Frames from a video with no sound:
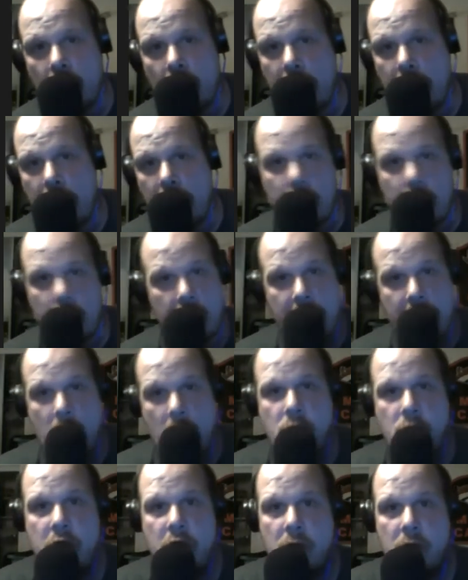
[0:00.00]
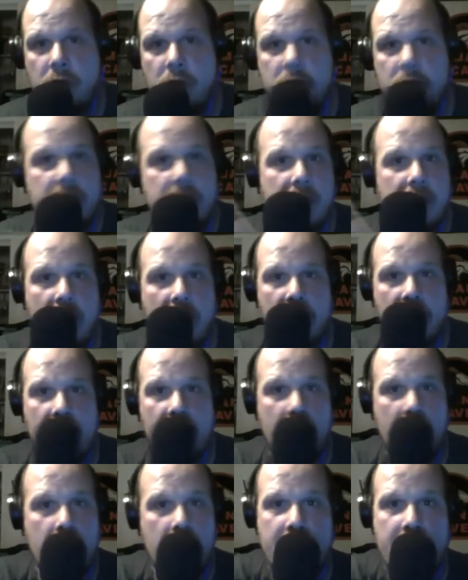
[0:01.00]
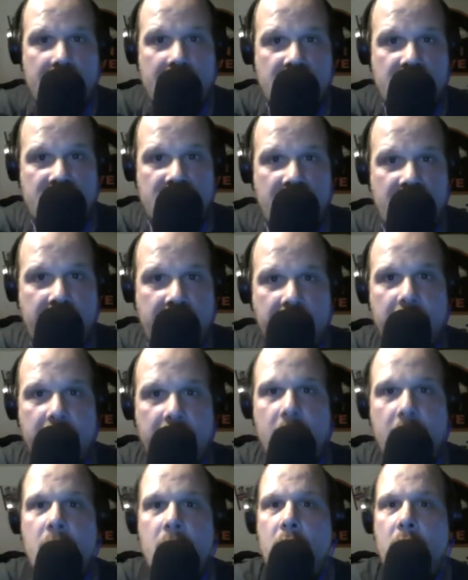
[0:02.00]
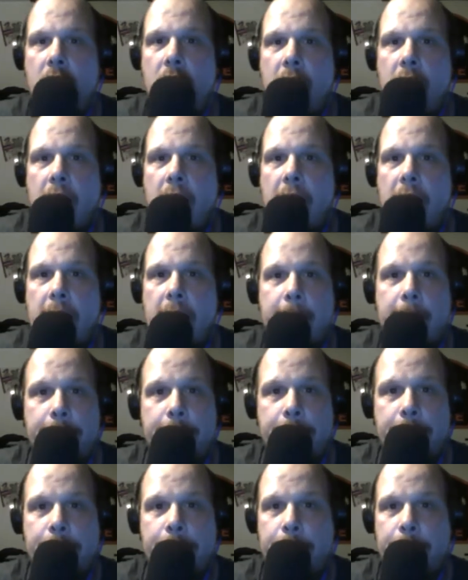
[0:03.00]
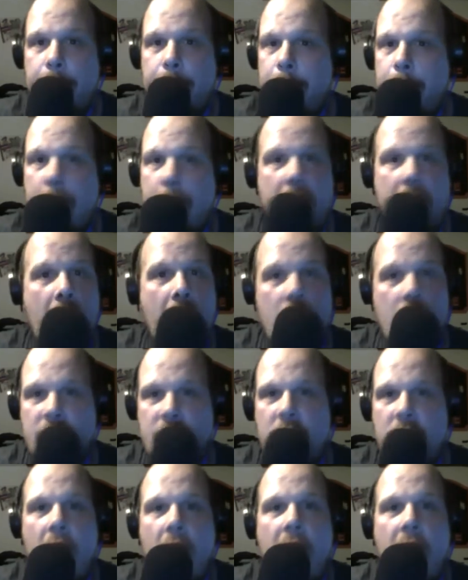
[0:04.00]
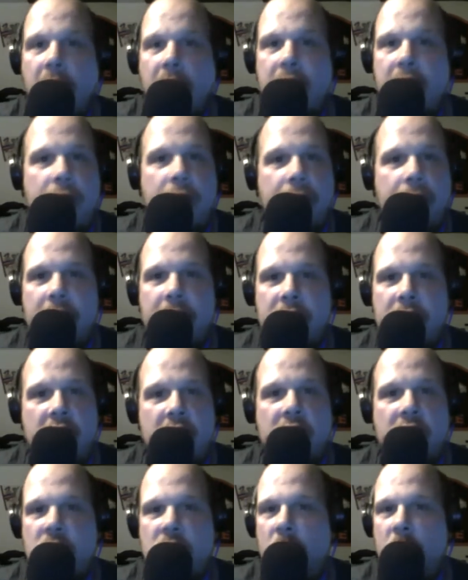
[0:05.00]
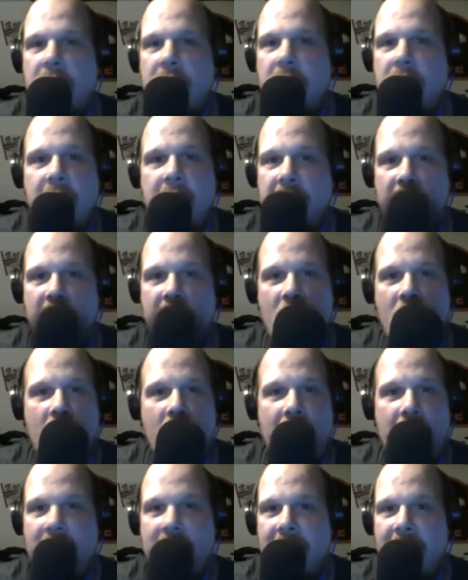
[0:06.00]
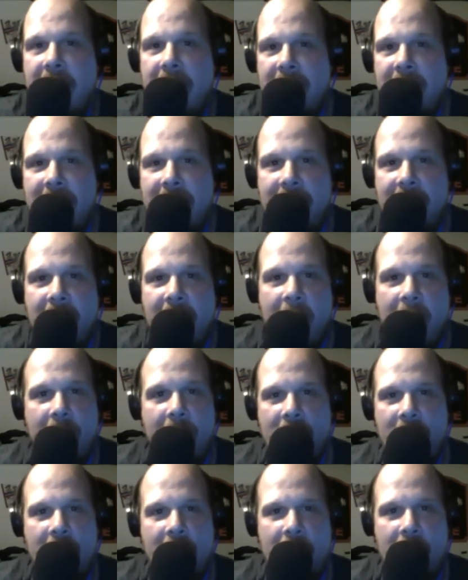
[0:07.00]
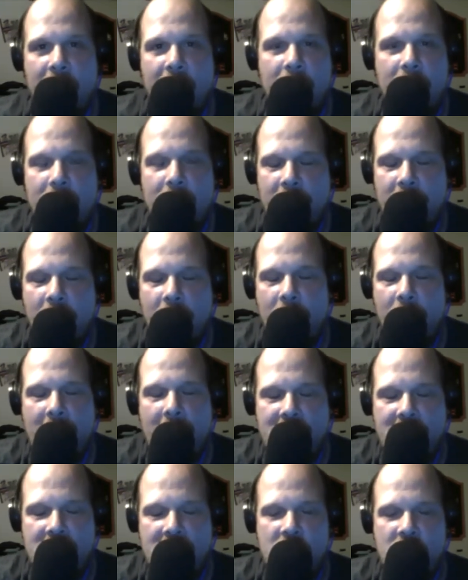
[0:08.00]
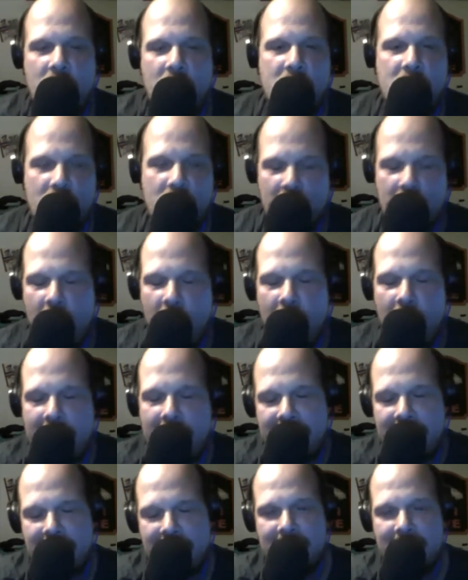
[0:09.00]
when I put a couch out on the curb. They just take it. But sorry, I'll let you finish. I just wanted to let you know that my situation, but go ahead.